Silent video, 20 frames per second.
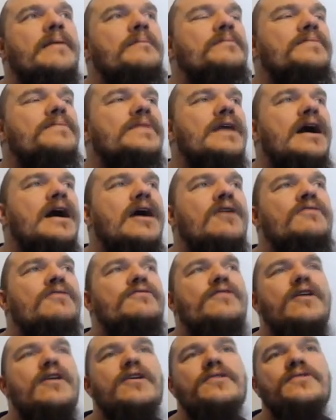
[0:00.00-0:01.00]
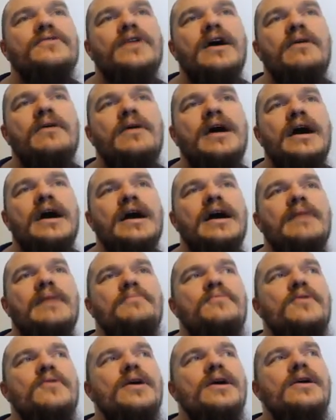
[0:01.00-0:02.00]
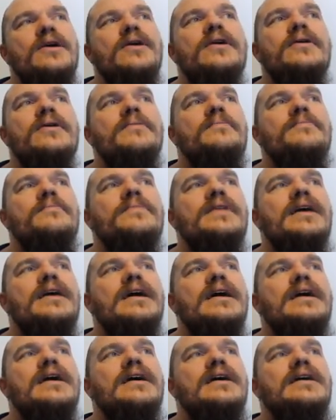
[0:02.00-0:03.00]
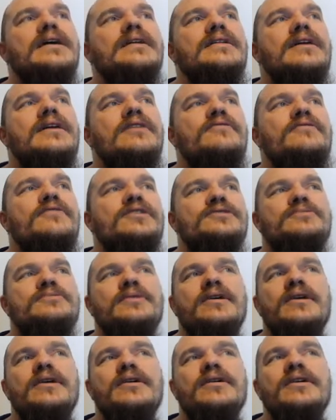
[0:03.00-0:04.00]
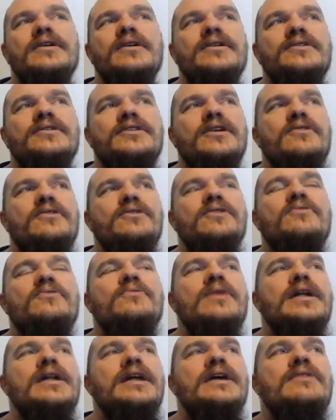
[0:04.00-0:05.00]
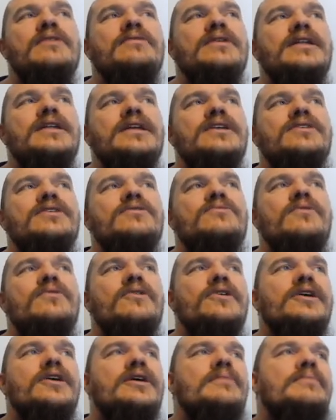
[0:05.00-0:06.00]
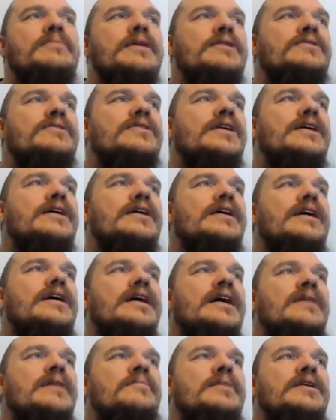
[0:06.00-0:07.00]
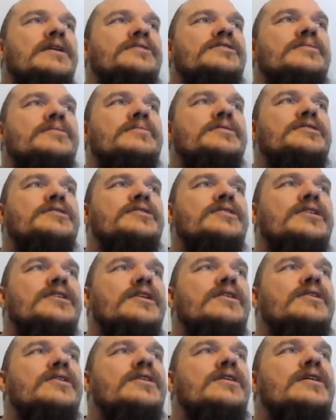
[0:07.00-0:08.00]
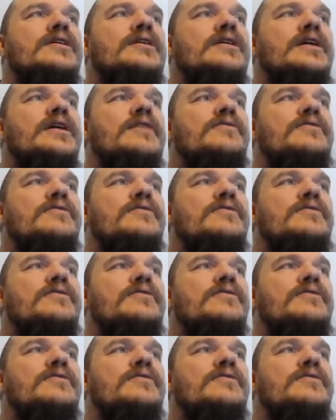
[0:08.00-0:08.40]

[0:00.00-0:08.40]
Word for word: how far, how high up we are and how fast we're going. Though you really only need to worry about the um, altimeter here. If you